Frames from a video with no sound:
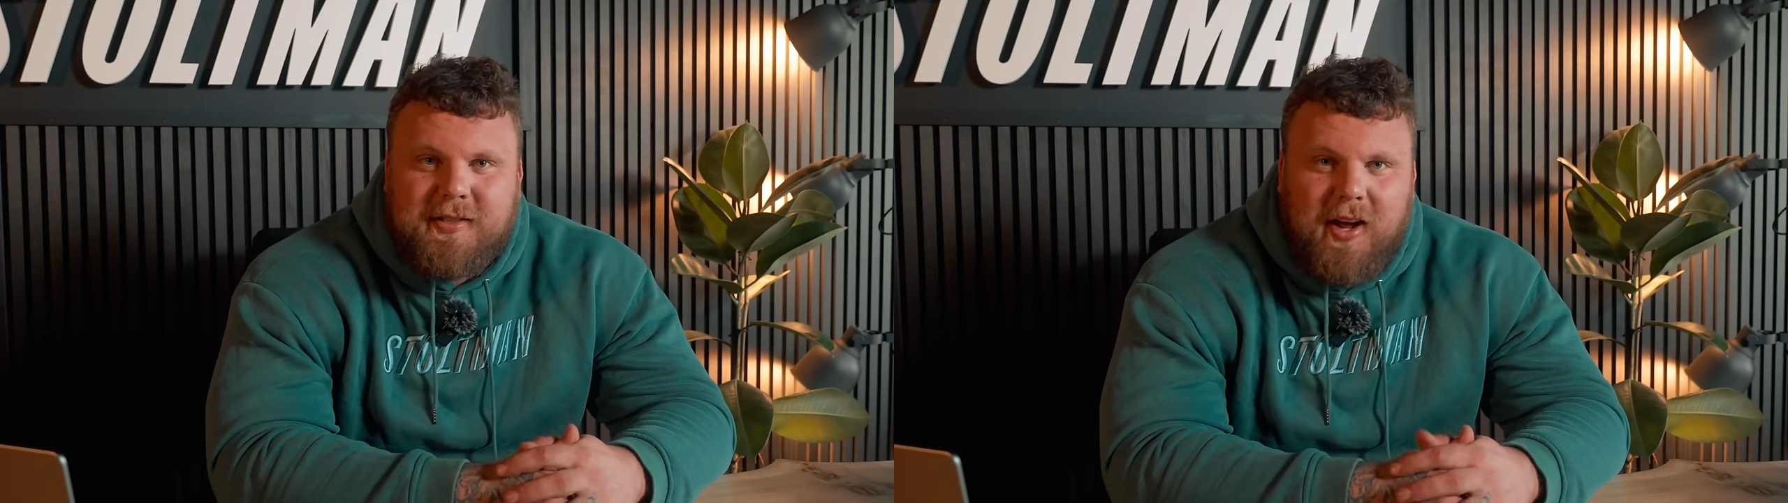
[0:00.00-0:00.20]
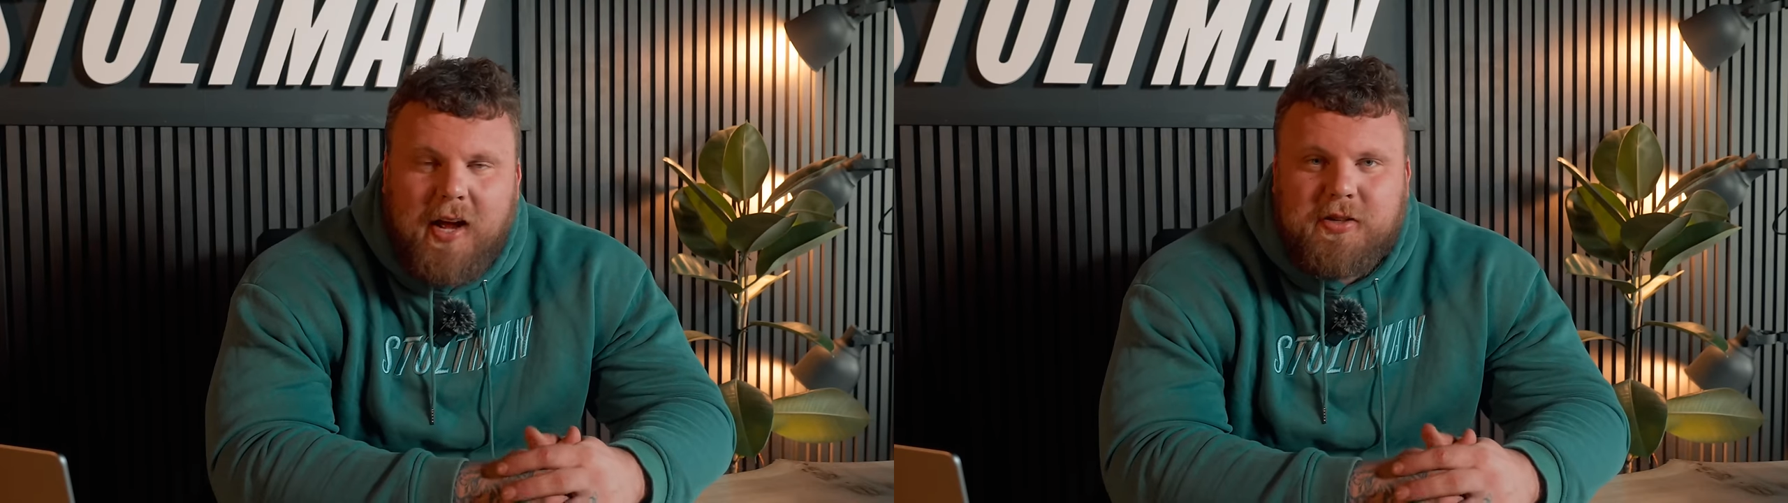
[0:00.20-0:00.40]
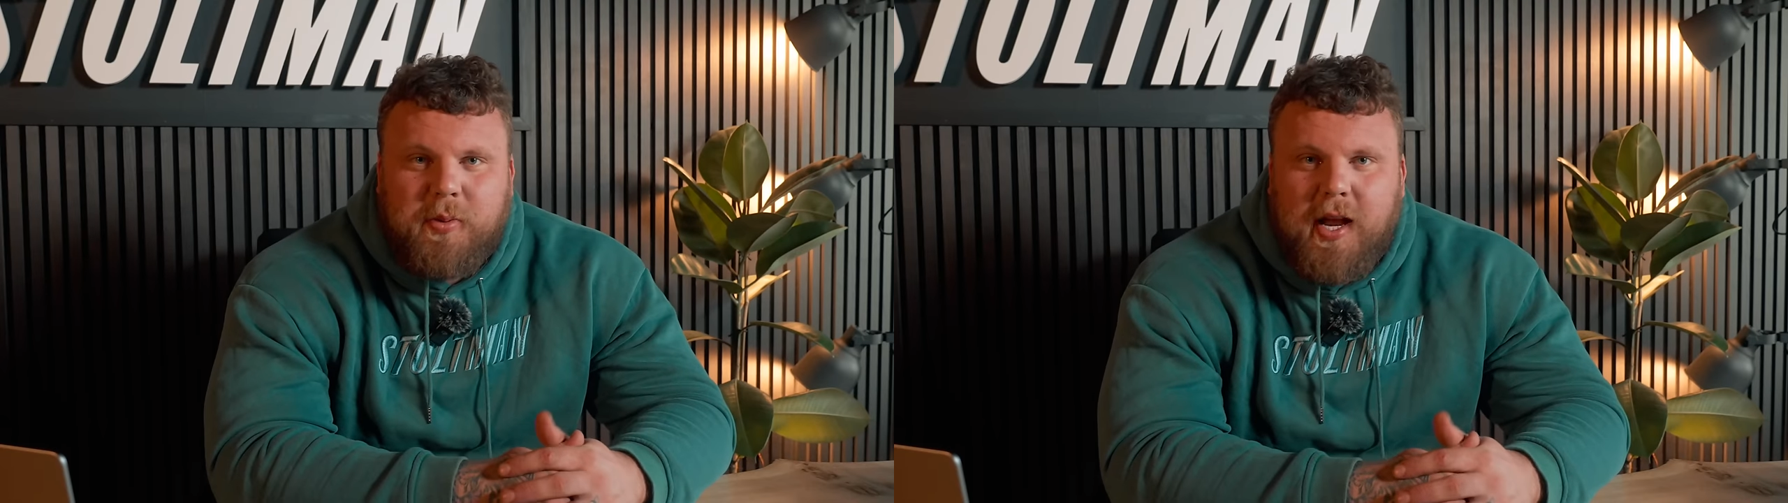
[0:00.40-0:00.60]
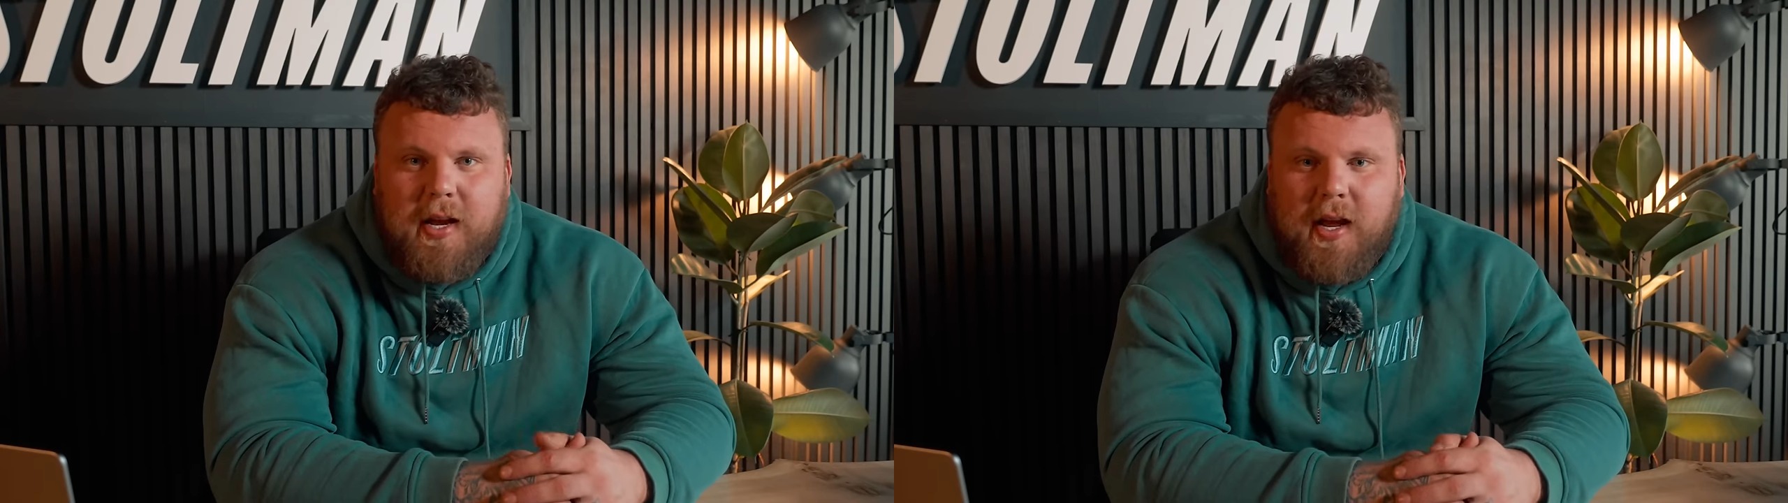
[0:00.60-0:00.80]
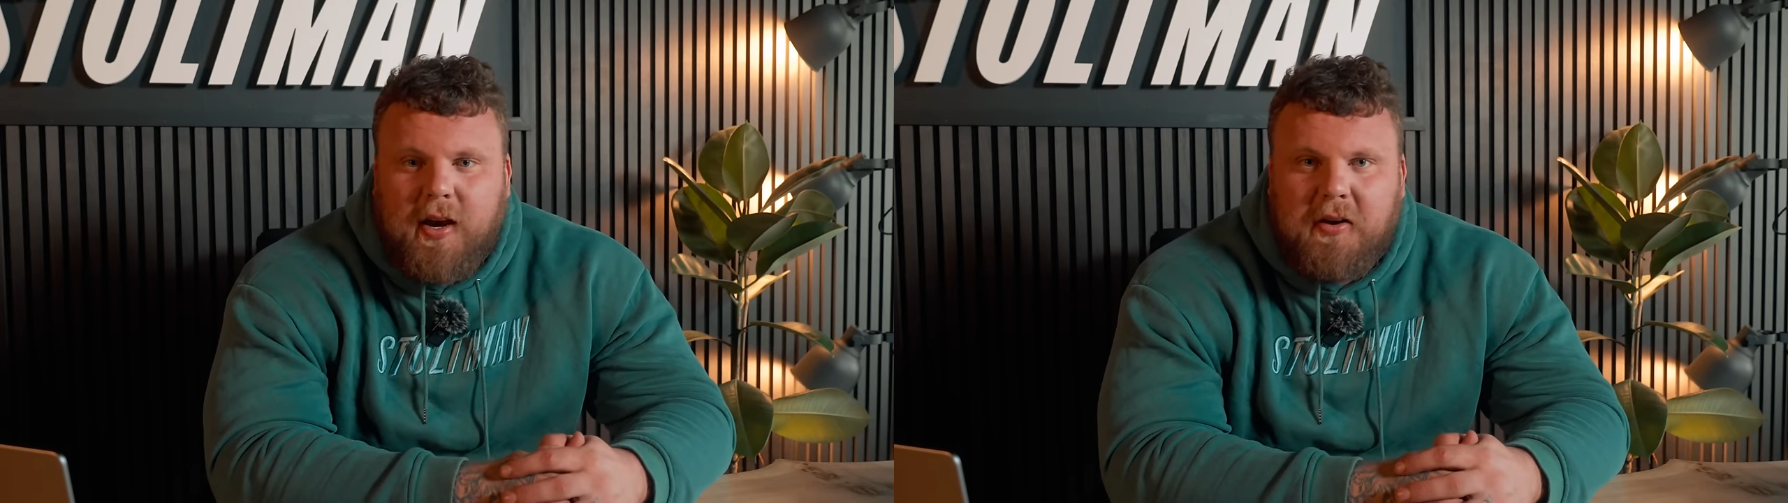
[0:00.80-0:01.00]
You know, I just went
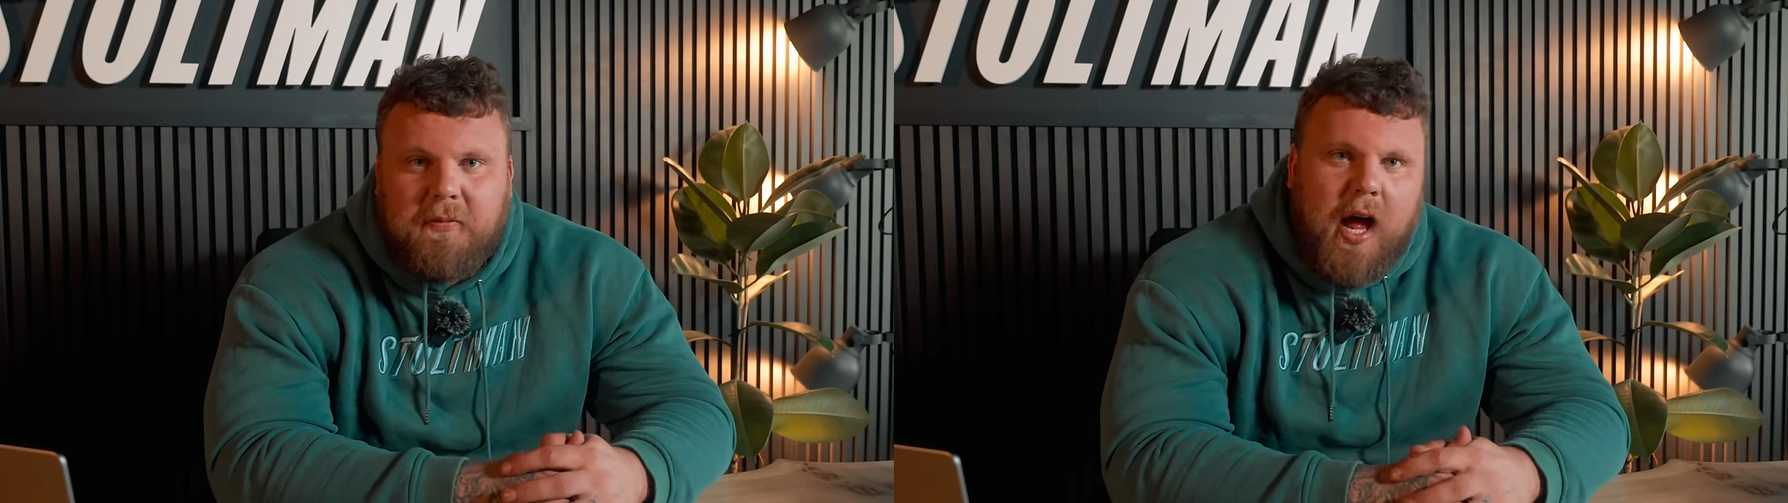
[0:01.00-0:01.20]
in there.